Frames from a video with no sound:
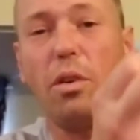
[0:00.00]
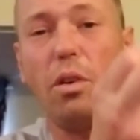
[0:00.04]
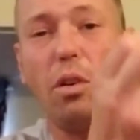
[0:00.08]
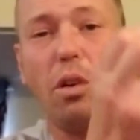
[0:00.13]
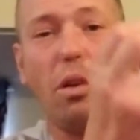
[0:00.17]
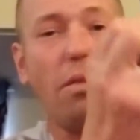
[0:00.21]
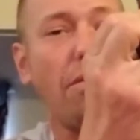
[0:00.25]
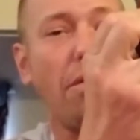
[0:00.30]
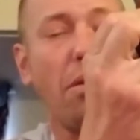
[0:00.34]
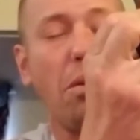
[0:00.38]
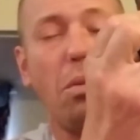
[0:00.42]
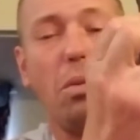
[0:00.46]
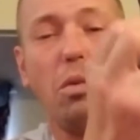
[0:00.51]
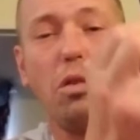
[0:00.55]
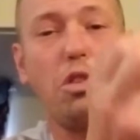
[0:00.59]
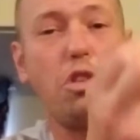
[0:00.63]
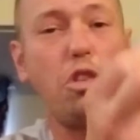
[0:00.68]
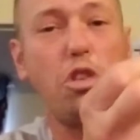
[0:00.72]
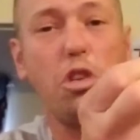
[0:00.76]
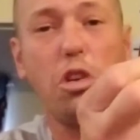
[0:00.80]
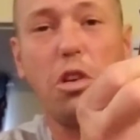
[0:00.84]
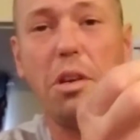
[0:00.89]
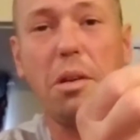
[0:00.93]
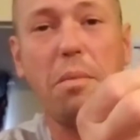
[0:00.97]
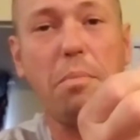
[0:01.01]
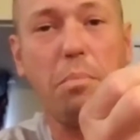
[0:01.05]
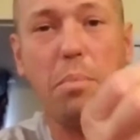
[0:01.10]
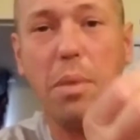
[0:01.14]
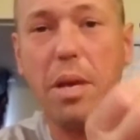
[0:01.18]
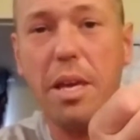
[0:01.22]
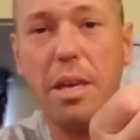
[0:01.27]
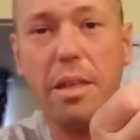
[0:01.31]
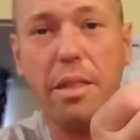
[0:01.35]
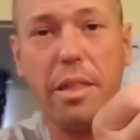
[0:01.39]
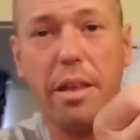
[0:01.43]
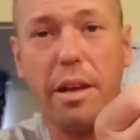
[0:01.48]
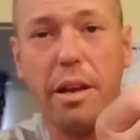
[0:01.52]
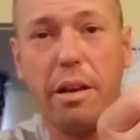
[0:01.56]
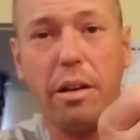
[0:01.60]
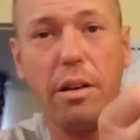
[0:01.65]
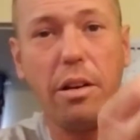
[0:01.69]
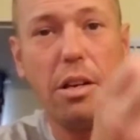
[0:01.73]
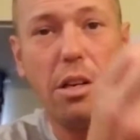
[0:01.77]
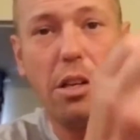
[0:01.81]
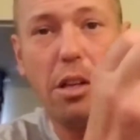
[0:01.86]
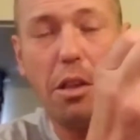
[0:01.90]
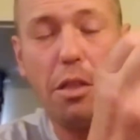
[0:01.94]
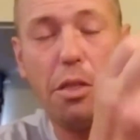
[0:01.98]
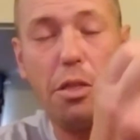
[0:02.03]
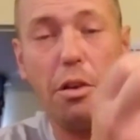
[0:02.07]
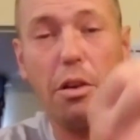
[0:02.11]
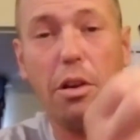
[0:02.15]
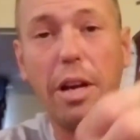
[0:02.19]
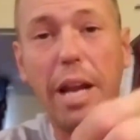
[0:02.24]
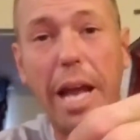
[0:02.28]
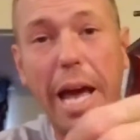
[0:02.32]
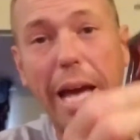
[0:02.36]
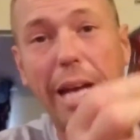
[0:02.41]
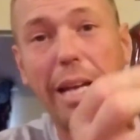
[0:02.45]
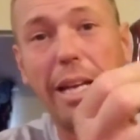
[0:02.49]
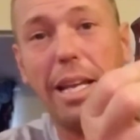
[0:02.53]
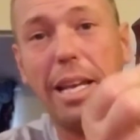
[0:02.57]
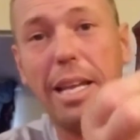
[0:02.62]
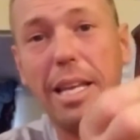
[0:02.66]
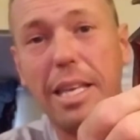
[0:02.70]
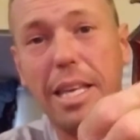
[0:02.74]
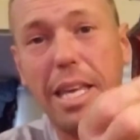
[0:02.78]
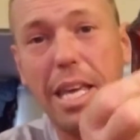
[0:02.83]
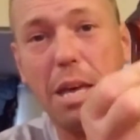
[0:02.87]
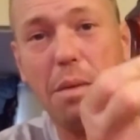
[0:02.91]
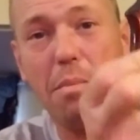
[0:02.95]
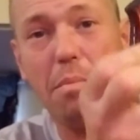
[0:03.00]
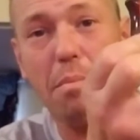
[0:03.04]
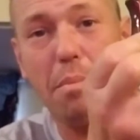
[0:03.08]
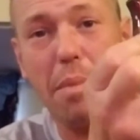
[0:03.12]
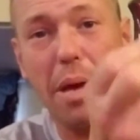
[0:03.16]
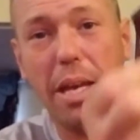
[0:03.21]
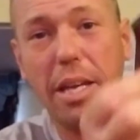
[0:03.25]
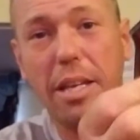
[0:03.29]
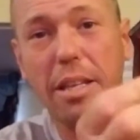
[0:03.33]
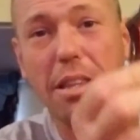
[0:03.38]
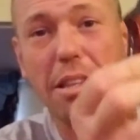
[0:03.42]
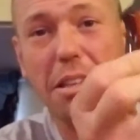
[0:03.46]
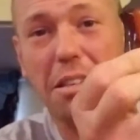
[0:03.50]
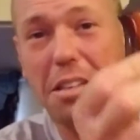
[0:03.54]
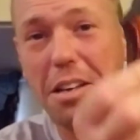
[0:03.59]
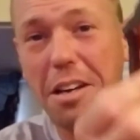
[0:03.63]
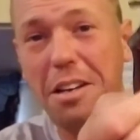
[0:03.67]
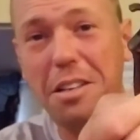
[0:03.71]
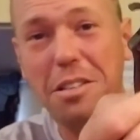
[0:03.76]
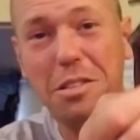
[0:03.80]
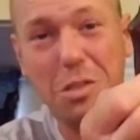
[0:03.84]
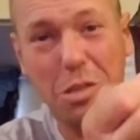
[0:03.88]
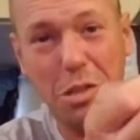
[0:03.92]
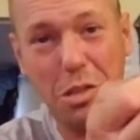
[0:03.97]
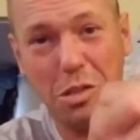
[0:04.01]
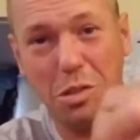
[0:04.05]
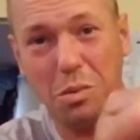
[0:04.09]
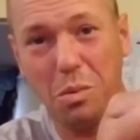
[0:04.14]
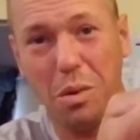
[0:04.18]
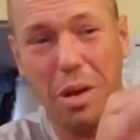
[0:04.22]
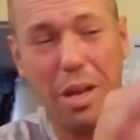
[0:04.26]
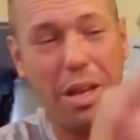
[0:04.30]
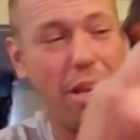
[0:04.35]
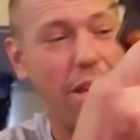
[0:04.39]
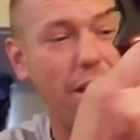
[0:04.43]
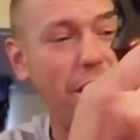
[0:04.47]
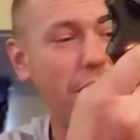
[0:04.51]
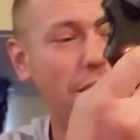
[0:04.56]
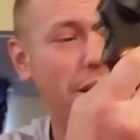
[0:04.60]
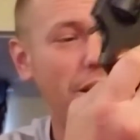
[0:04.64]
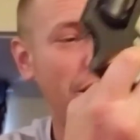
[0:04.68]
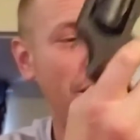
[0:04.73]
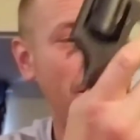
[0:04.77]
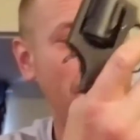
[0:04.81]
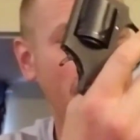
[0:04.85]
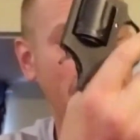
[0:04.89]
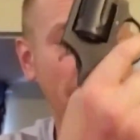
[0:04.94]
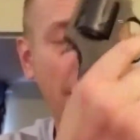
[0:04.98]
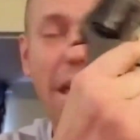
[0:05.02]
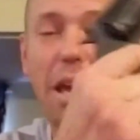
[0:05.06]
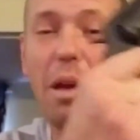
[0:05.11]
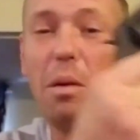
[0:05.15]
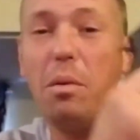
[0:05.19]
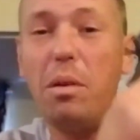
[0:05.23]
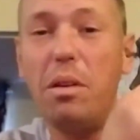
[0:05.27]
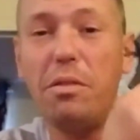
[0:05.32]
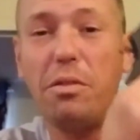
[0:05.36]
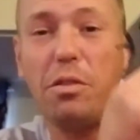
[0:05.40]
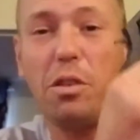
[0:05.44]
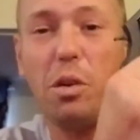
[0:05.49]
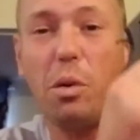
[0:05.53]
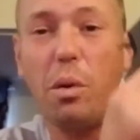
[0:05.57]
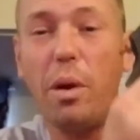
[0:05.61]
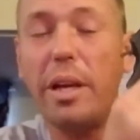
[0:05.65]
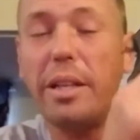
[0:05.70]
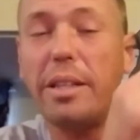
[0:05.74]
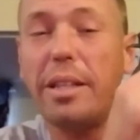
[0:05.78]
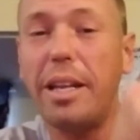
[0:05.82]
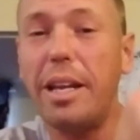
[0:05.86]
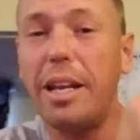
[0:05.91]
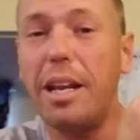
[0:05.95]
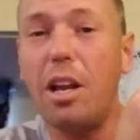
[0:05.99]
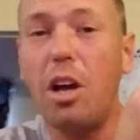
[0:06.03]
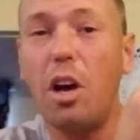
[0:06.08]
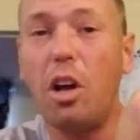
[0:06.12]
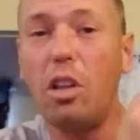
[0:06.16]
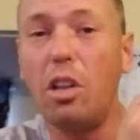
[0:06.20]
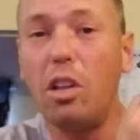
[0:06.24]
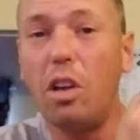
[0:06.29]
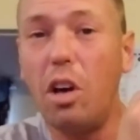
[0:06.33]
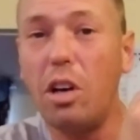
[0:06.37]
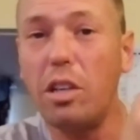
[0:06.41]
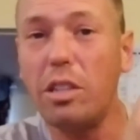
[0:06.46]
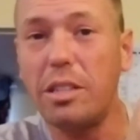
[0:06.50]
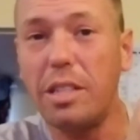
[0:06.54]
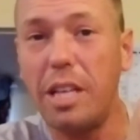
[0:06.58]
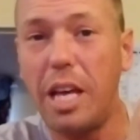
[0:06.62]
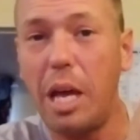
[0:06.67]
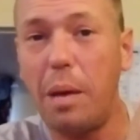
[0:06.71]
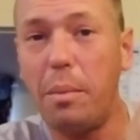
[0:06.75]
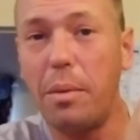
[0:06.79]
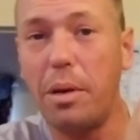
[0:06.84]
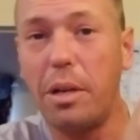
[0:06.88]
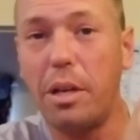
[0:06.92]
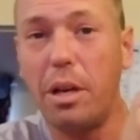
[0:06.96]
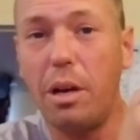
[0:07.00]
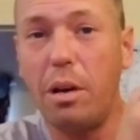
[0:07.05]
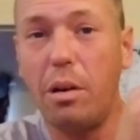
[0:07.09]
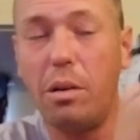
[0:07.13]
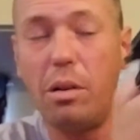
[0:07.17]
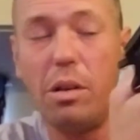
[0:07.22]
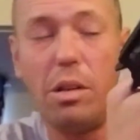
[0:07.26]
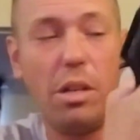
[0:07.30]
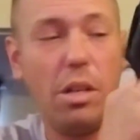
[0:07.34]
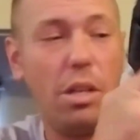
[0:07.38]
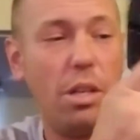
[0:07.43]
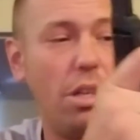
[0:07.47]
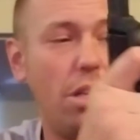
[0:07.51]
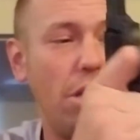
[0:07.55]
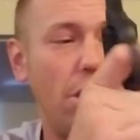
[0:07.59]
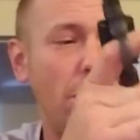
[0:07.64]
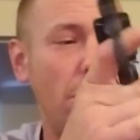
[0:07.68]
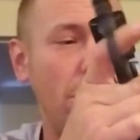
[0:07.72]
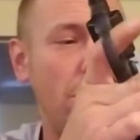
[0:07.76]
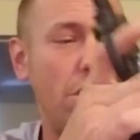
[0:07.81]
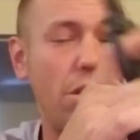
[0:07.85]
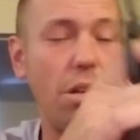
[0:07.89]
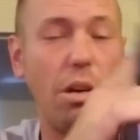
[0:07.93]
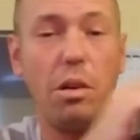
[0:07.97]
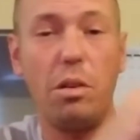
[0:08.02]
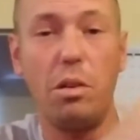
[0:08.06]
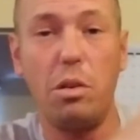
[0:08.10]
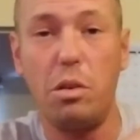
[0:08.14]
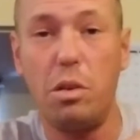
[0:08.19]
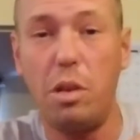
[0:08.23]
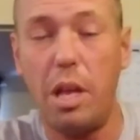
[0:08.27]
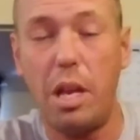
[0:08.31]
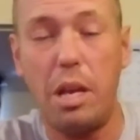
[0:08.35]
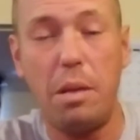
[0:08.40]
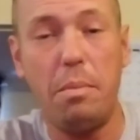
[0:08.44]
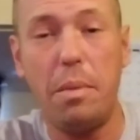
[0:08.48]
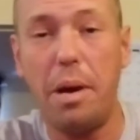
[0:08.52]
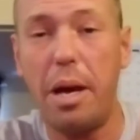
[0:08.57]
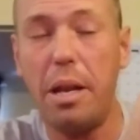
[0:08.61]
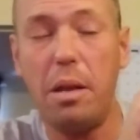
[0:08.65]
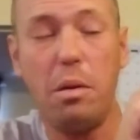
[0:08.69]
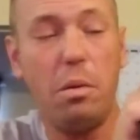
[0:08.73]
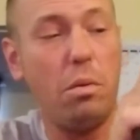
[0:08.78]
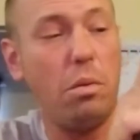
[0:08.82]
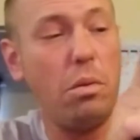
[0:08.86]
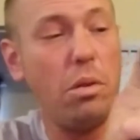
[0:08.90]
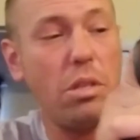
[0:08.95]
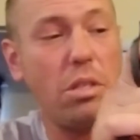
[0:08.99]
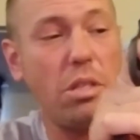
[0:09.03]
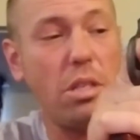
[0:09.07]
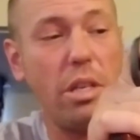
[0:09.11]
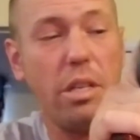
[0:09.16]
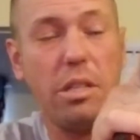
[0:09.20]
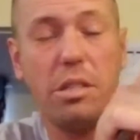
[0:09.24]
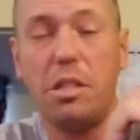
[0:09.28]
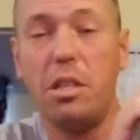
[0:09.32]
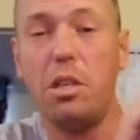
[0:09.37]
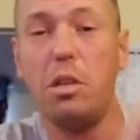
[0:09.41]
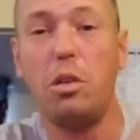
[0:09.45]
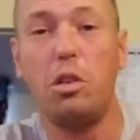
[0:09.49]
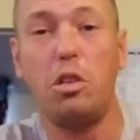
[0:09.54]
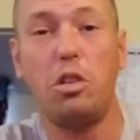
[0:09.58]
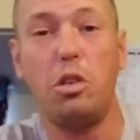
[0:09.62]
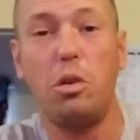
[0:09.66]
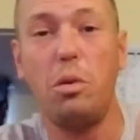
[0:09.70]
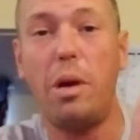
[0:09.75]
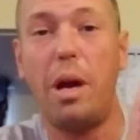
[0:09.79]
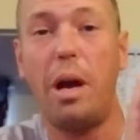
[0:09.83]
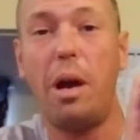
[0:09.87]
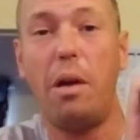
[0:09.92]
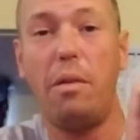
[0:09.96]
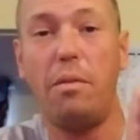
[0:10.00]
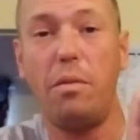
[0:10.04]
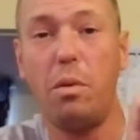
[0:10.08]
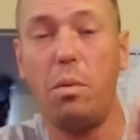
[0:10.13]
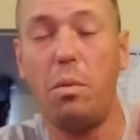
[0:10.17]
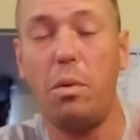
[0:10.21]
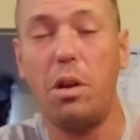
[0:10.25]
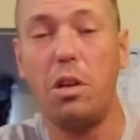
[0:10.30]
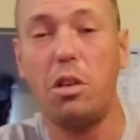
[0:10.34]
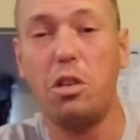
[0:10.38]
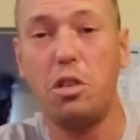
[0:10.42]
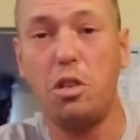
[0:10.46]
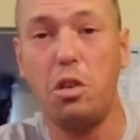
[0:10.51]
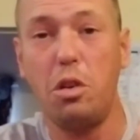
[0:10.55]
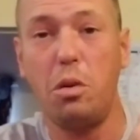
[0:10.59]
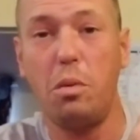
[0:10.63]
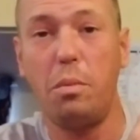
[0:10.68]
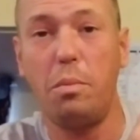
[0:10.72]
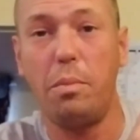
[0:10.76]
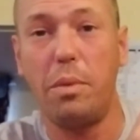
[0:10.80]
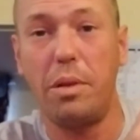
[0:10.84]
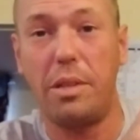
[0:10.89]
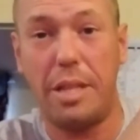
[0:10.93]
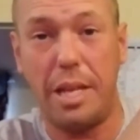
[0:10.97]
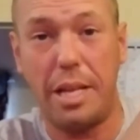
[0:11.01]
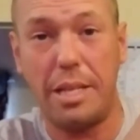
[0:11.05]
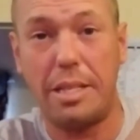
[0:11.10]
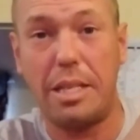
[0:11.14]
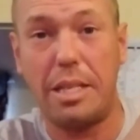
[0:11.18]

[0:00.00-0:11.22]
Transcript: or if it shouldn't be there, they're not going to keep making the guns this way. They would have corrected it a long time ago. So anybody who's listening, you shoot however you want to shoot, but that's